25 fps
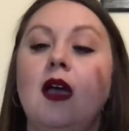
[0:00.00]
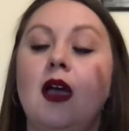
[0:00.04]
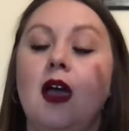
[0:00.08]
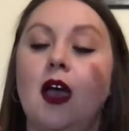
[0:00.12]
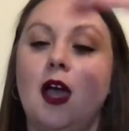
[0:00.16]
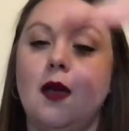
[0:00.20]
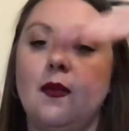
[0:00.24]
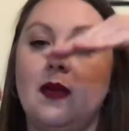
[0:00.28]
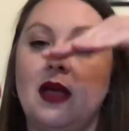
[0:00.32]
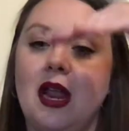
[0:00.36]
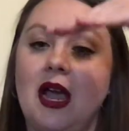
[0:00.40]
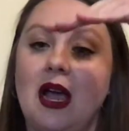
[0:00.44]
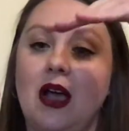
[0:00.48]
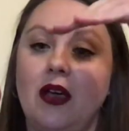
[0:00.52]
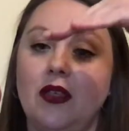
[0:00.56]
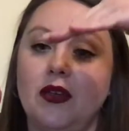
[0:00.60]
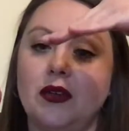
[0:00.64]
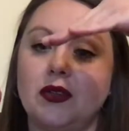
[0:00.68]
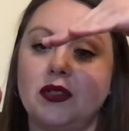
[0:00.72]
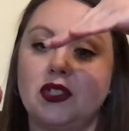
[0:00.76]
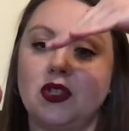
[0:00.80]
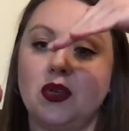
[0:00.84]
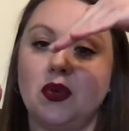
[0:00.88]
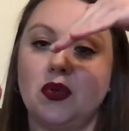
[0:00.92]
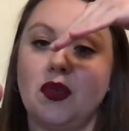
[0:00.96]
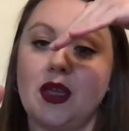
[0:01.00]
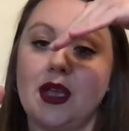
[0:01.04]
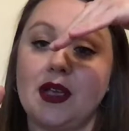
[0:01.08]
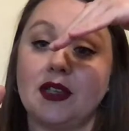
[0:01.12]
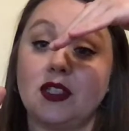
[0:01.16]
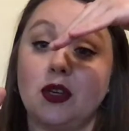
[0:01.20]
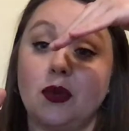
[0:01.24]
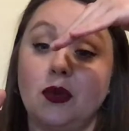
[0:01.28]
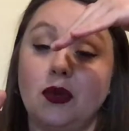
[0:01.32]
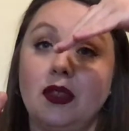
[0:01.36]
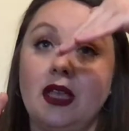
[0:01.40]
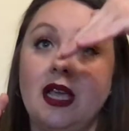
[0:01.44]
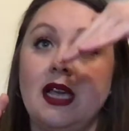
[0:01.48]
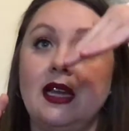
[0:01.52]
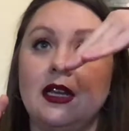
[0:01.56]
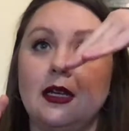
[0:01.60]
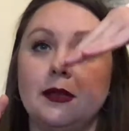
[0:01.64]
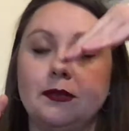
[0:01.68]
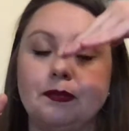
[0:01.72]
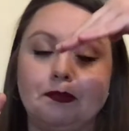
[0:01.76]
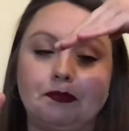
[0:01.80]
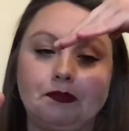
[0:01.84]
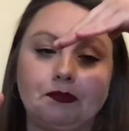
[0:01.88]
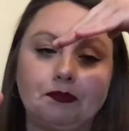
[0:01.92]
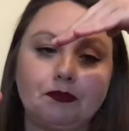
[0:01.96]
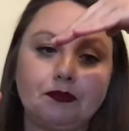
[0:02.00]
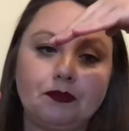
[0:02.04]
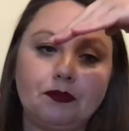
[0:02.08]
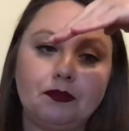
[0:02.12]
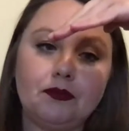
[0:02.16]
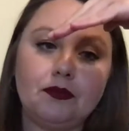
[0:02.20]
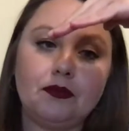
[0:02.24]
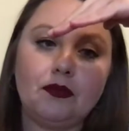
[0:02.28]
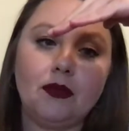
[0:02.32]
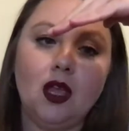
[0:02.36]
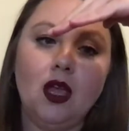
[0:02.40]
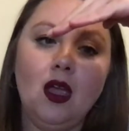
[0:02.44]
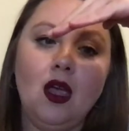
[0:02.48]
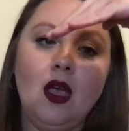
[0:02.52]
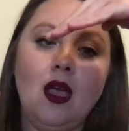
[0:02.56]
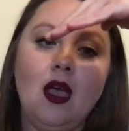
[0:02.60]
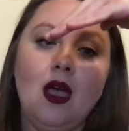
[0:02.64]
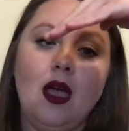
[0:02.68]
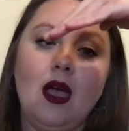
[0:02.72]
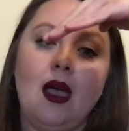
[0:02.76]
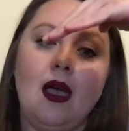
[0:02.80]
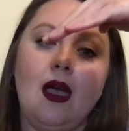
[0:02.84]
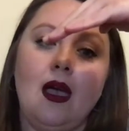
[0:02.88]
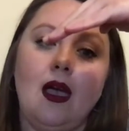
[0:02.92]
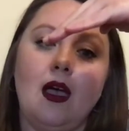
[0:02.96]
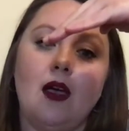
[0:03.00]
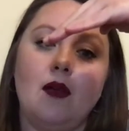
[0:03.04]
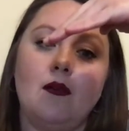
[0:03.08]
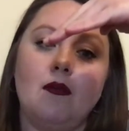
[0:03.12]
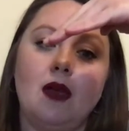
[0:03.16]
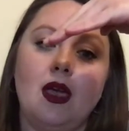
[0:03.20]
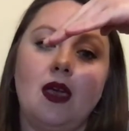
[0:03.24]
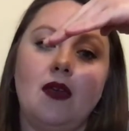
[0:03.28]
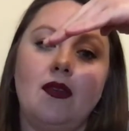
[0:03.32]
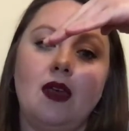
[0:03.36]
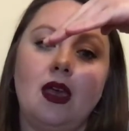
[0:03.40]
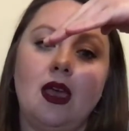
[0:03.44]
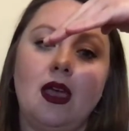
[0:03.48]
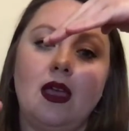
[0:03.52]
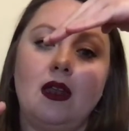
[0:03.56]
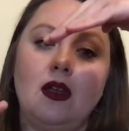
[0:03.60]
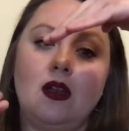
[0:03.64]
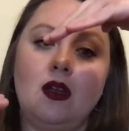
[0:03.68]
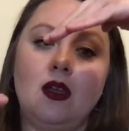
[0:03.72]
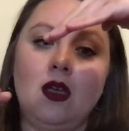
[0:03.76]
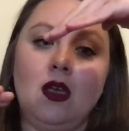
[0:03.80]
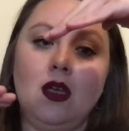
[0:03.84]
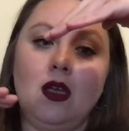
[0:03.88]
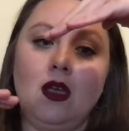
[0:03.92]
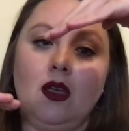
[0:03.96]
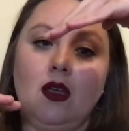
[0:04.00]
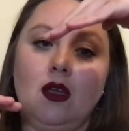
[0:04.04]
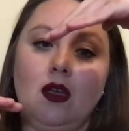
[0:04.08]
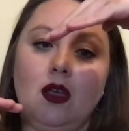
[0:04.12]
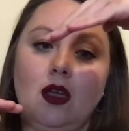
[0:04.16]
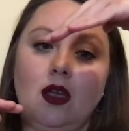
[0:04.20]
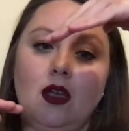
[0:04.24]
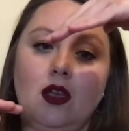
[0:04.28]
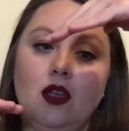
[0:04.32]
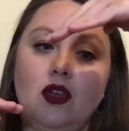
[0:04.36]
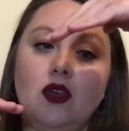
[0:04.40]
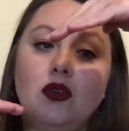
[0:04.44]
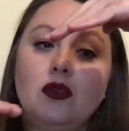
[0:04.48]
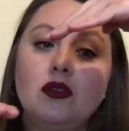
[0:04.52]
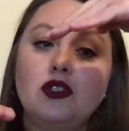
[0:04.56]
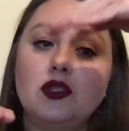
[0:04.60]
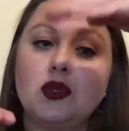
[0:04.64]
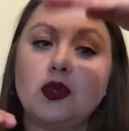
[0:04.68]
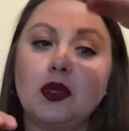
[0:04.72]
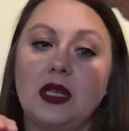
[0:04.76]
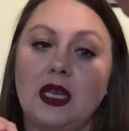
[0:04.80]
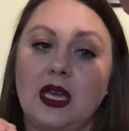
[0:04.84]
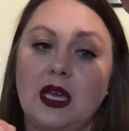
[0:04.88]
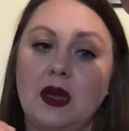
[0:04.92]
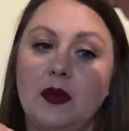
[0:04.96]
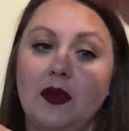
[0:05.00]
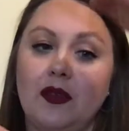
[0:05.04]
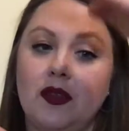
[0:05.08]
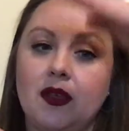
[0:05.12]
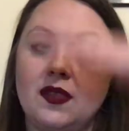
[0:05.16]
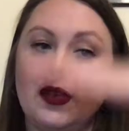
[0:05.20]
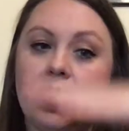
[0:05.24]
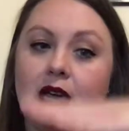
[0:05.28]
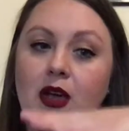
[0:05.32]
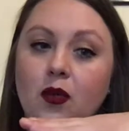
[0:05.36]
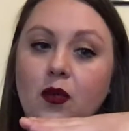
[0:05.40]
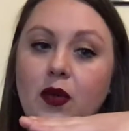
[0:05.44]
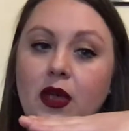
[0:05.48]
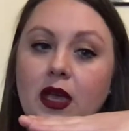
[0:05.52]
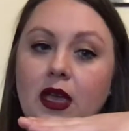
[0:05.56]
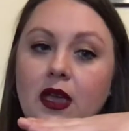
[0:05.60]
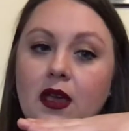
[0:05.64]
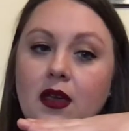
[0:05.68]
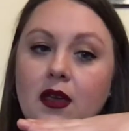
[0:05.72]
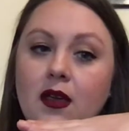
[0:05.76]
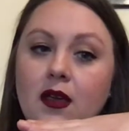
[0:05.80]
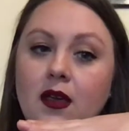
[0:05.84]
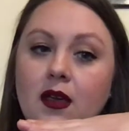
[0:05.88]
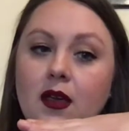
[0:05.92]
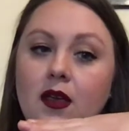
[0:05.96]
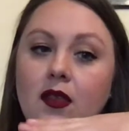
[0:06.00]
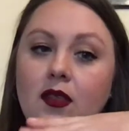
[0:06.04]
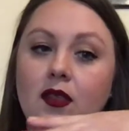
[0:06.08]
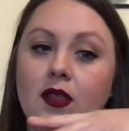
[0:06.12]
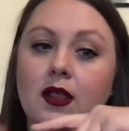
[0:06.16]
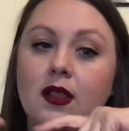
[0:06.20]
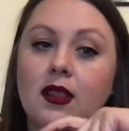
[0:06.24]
and how those 2 things are related. And then usually within that week, the